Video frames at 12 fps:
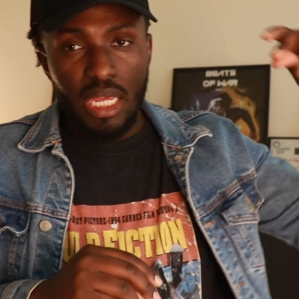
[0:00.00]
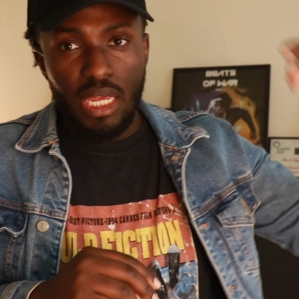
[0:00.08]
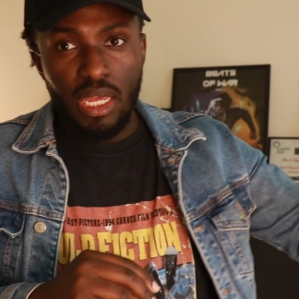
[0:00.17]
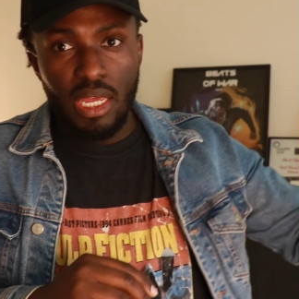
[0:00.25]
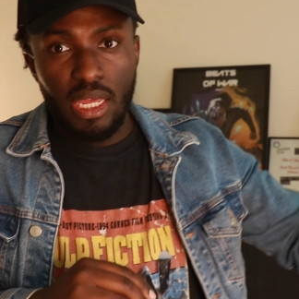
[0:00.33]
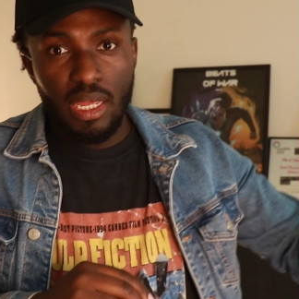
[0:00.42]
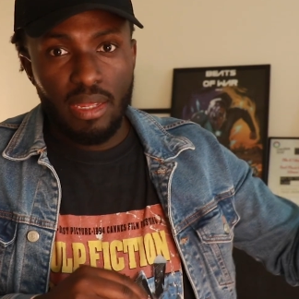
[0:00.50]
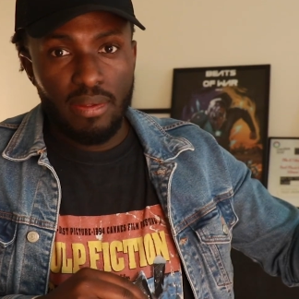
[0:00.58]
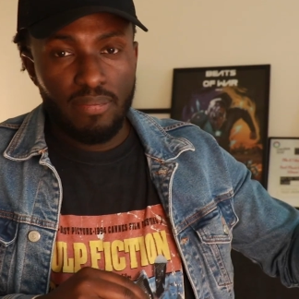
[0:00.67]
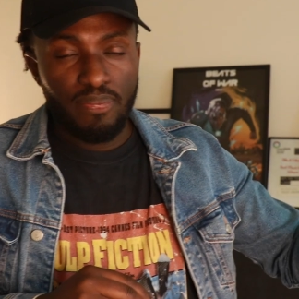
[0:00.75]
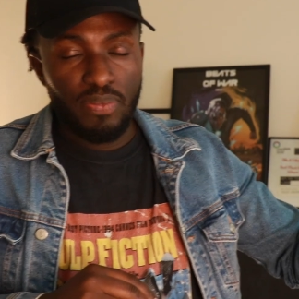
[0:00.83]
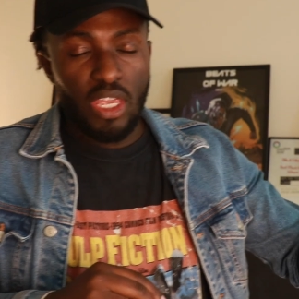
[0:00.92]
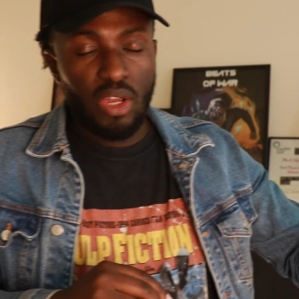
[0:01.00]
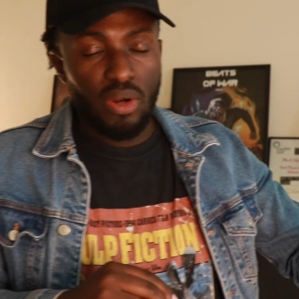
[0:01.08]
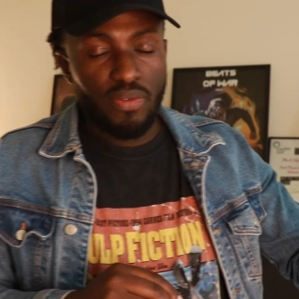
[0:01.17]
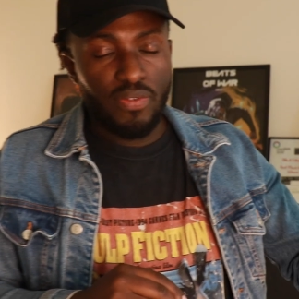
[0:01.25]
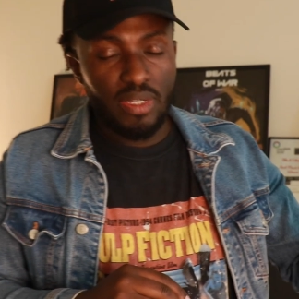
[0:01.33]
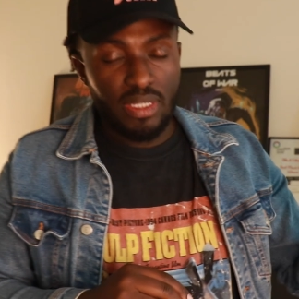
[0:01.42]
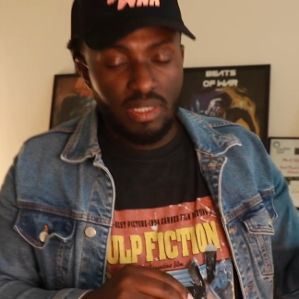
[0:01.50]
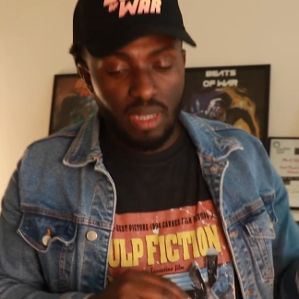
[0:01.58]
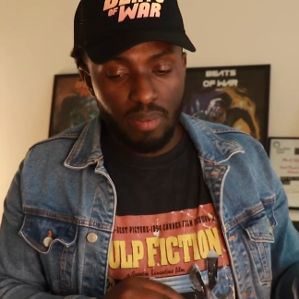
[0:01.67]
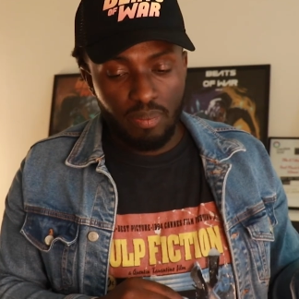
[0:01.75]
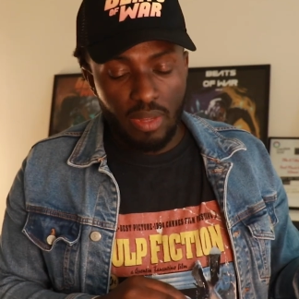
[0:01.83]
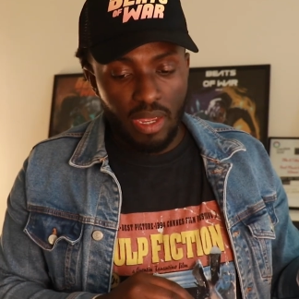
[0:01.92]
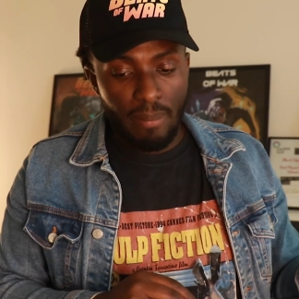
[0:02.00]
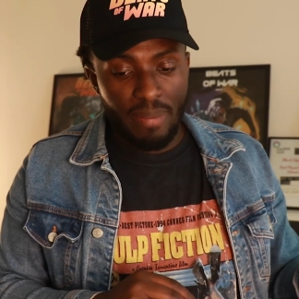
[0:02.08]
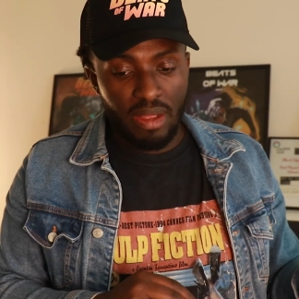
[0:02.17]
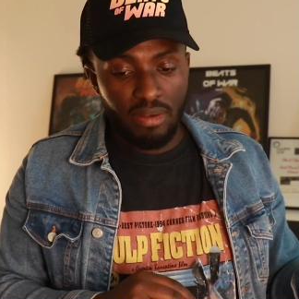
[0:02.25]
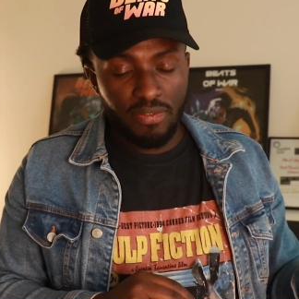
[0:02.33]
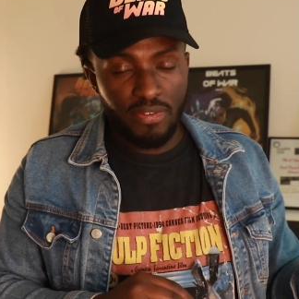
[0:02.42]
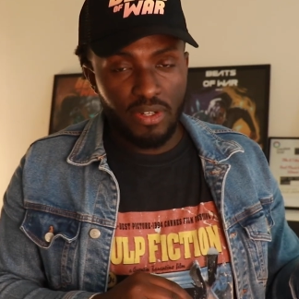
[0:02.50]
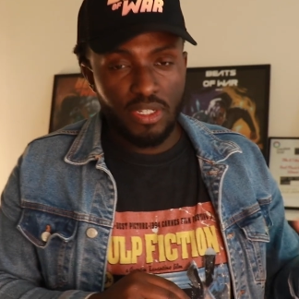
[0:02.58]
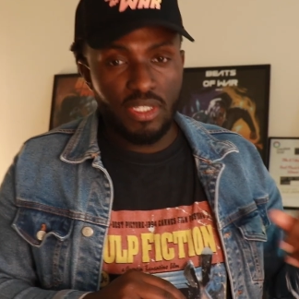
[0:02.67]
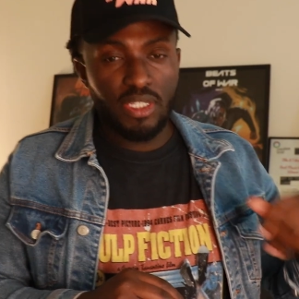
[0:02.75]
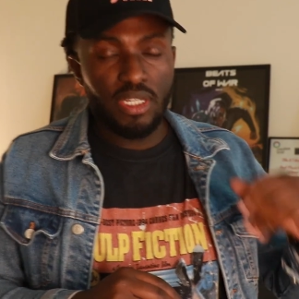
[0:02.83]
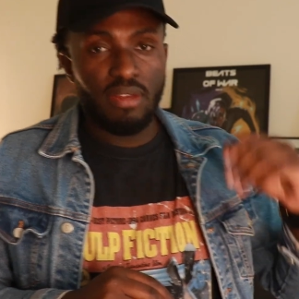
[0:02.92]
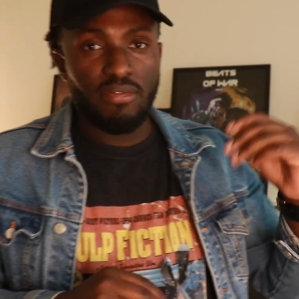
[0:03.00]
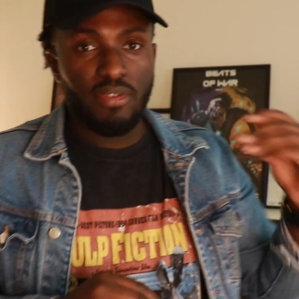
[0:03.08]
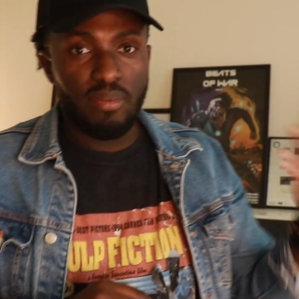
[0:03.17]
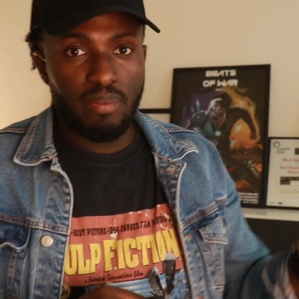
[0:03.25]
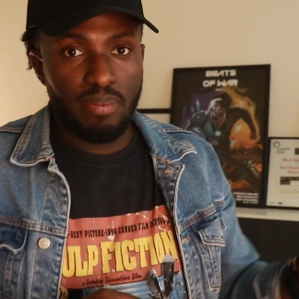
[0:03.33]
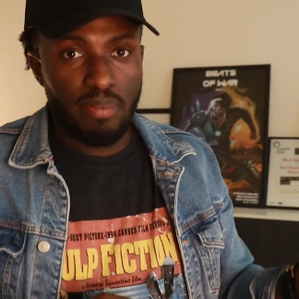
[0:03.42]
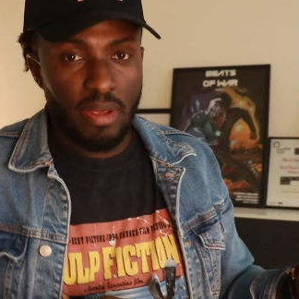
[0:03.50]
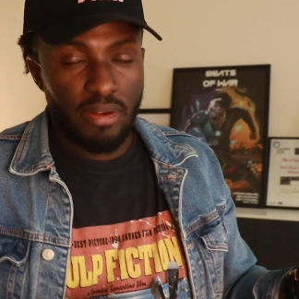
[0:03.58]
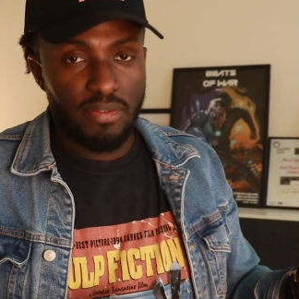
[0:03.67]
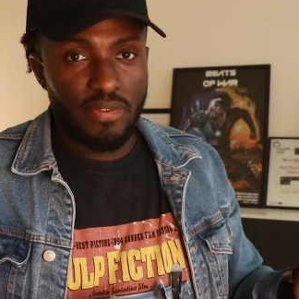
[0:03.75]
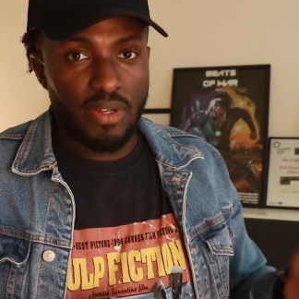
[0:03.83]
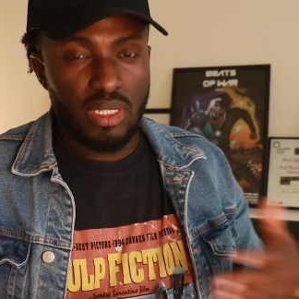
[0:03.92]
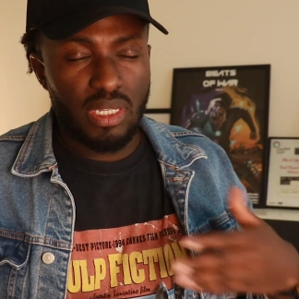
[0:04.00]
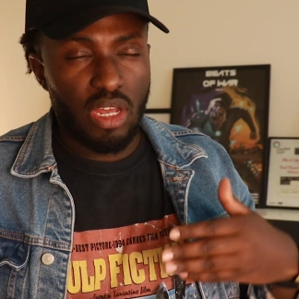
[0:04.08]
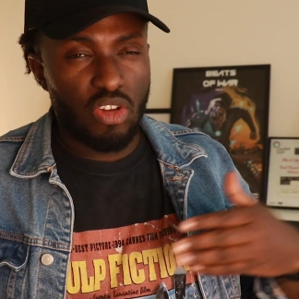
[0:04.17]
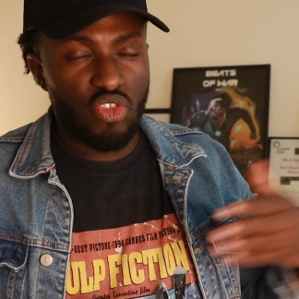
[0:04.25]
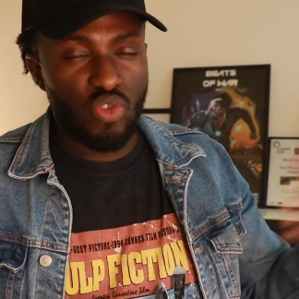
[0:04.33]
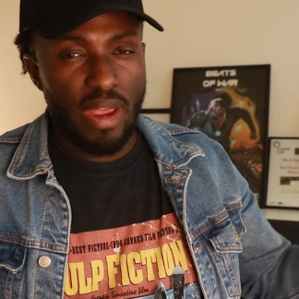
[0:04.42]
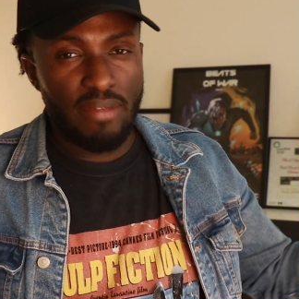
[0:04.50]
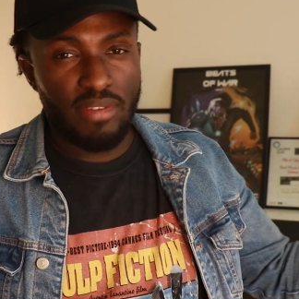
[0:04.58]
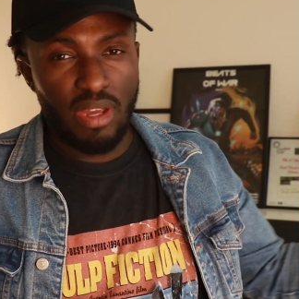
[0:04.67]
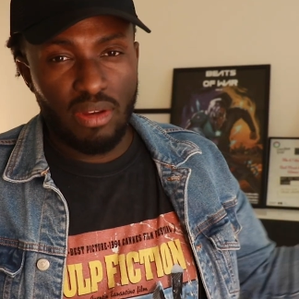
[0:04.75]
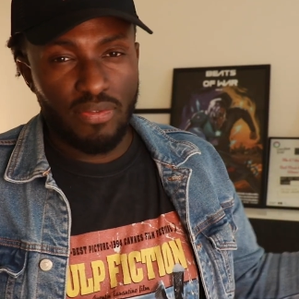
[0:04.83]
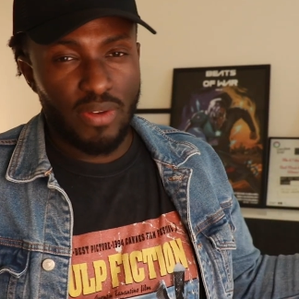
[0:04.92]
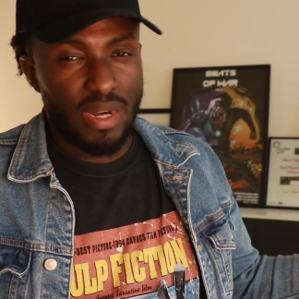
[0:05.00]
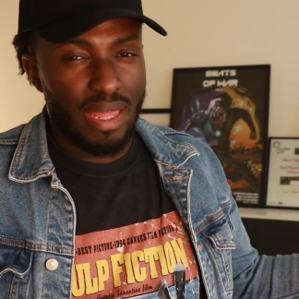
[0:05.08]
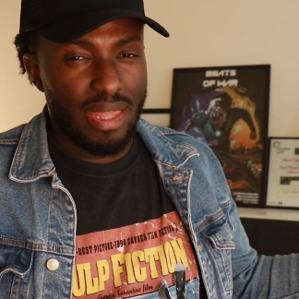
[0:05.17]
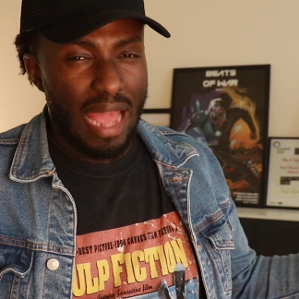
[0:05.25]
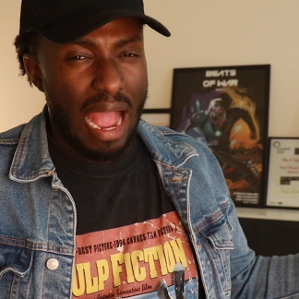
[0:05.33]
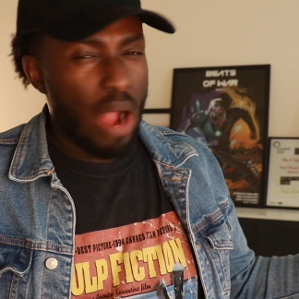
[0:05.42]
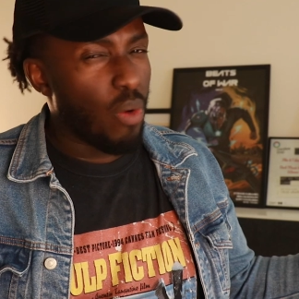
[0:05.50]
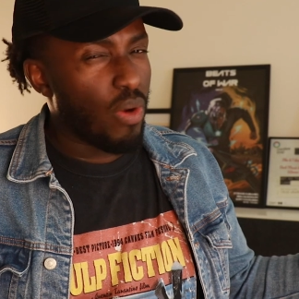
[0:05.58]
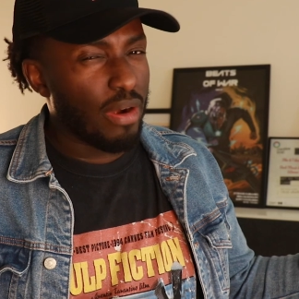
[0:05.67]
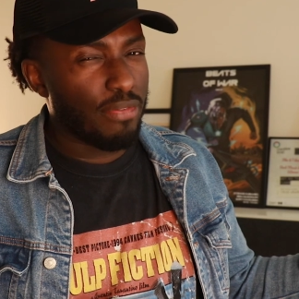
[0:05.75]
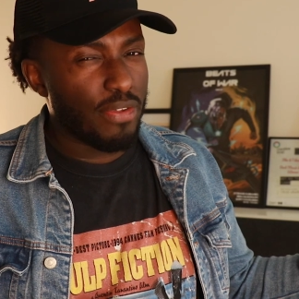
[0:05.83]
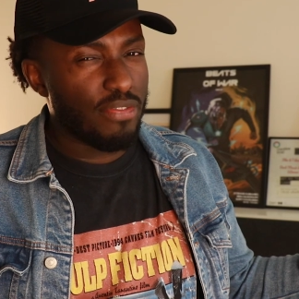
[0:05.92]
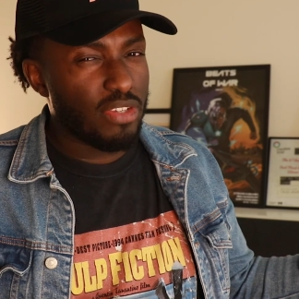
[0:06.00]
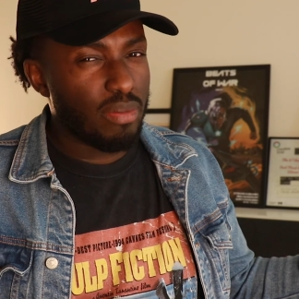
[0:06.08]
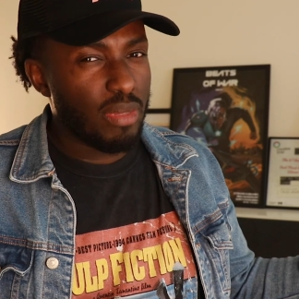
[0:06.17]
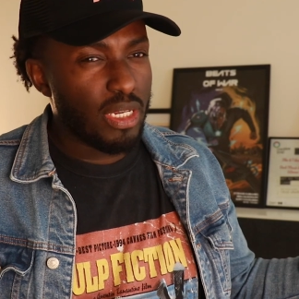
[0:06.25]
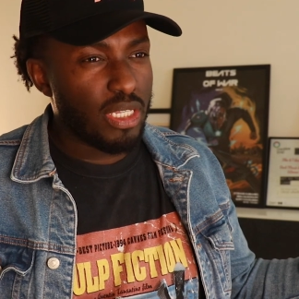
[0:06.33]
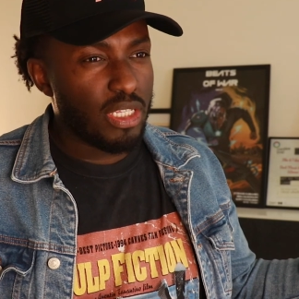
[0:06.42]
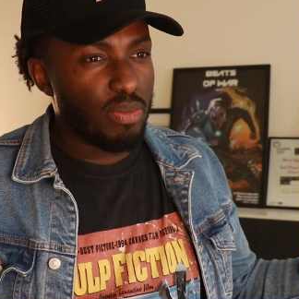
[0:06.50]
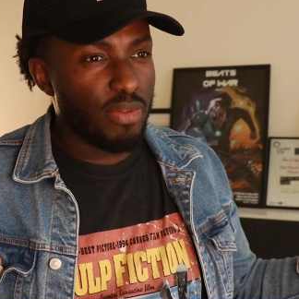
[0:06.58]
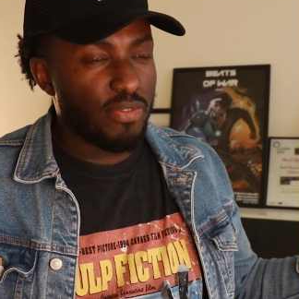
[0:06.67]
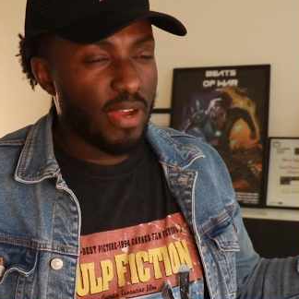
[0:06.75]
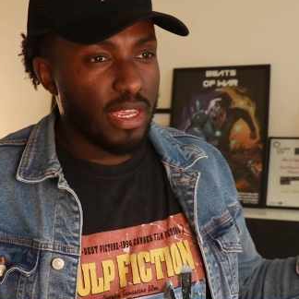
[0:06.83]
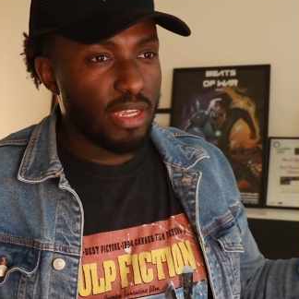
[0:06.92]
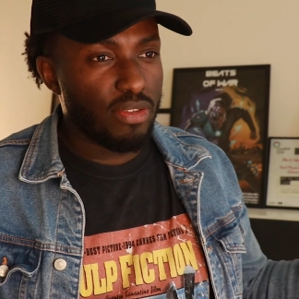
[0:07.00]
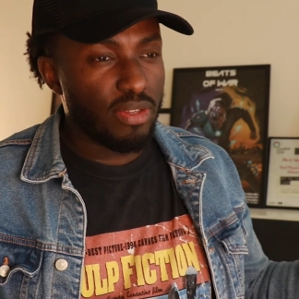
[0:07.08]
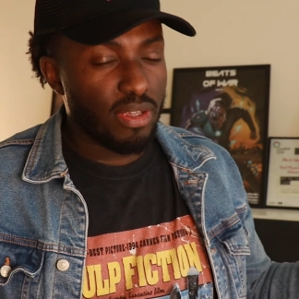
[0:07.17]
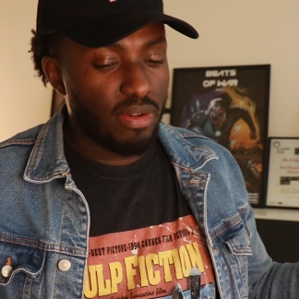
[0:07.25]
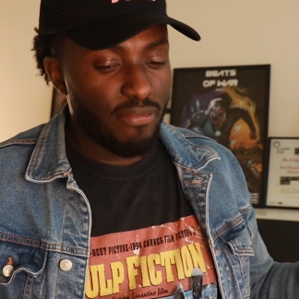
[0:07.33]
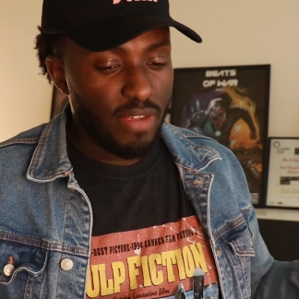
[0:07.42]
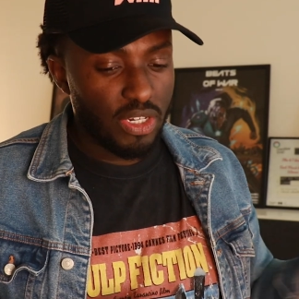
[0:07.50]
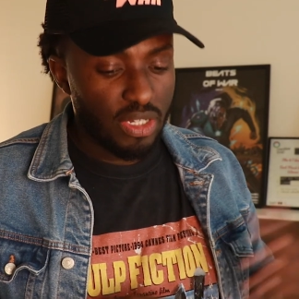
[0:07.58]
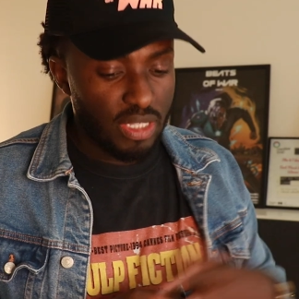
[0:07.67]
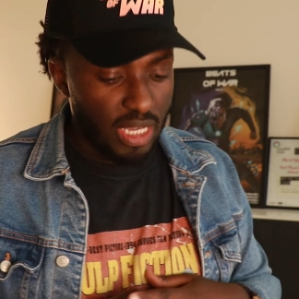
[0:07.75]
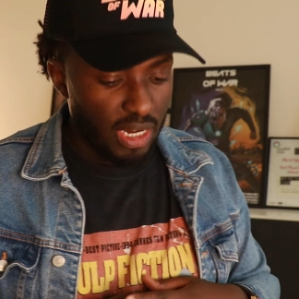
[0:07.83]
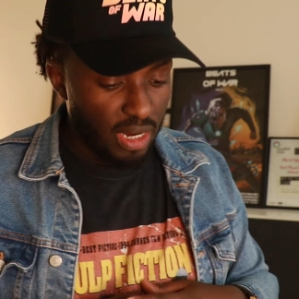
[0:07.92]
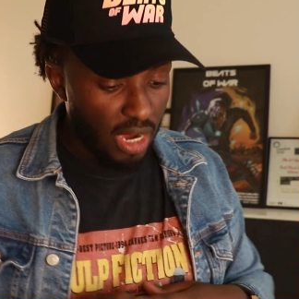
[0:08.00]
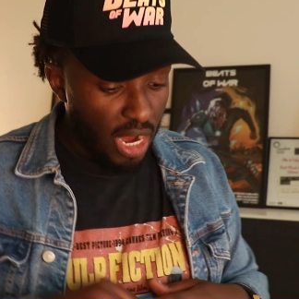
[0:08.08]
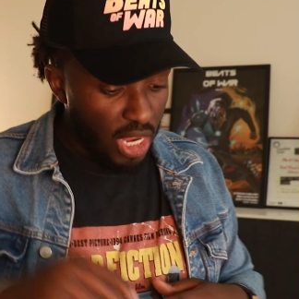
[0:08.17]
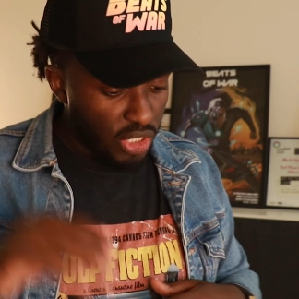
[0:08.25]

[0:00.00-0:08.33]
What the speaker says: and get off in Belfast, and then from Belfast I'll drive down for another hour and 50 minutes before I get to the convention center.